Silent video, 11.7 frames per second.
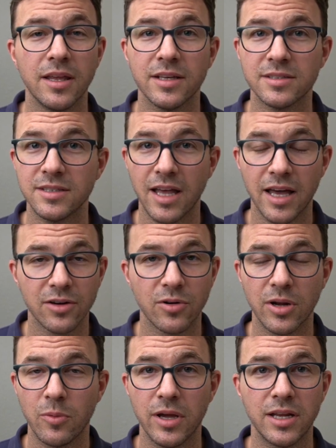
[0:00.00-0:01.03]
is not a
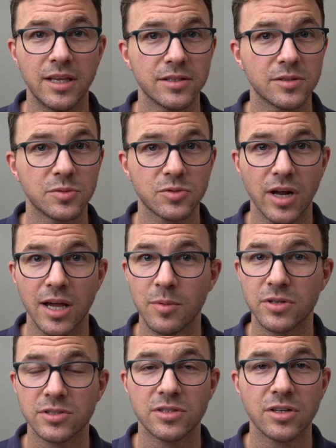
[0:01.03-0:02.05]
great way to get
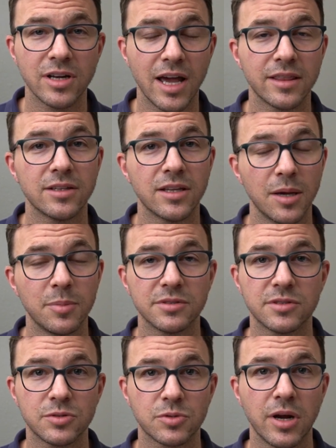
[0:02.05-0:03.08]
subscribers. They're not the type of
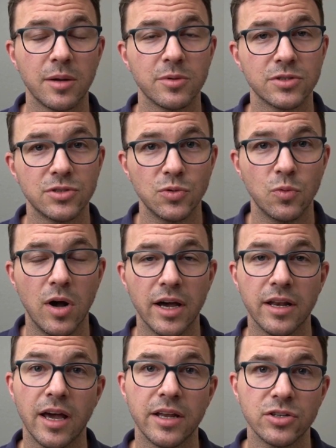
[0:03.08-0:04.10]
subscribers you
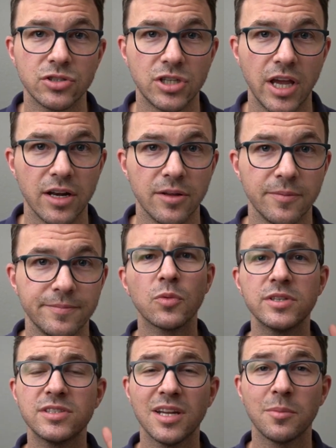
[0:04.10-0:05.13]
want on your channel.
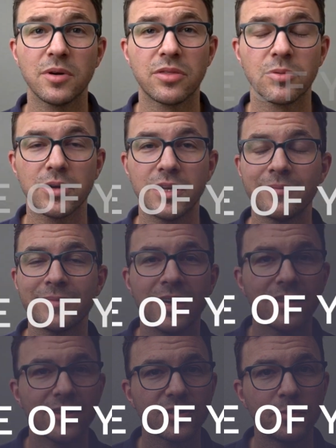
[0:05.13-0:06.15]
Reason number three,
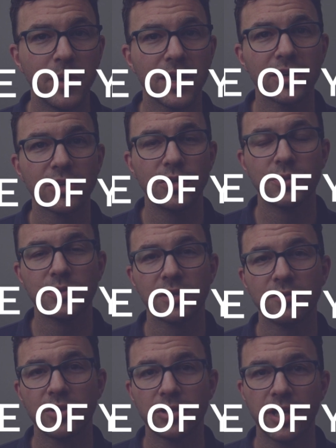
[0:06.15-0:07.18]
there's better use
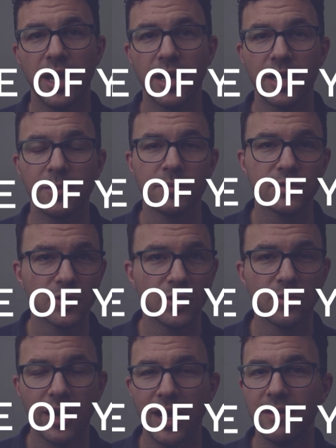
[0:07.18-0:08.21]
of your time.
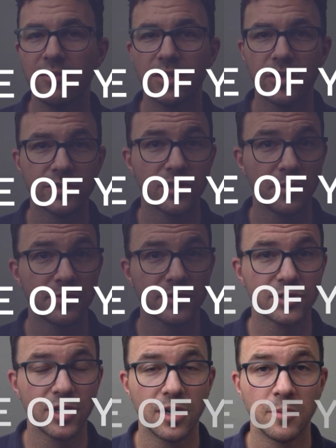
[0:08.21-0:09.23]
So I haven't done sub for
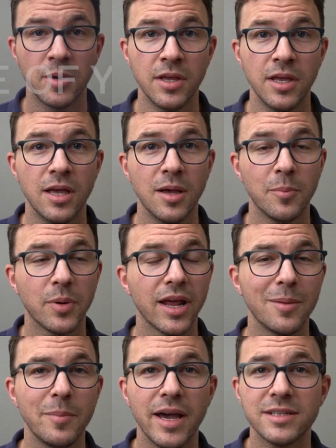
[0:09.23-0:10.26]
sub, but
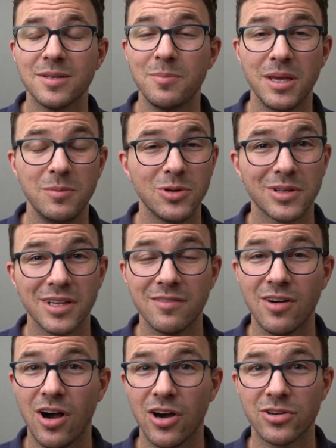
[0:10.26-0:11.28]
I imagine maybe you can leave
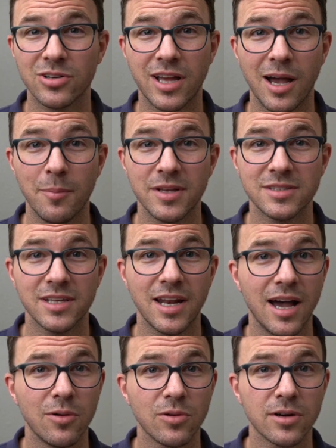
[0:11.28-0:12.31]
100 comments an
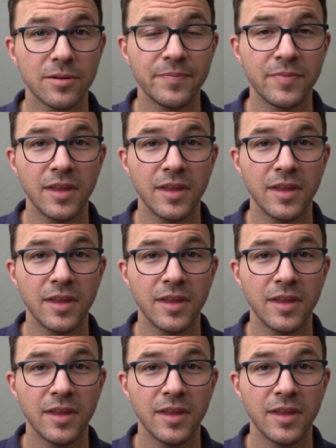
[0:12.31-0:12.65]
hour.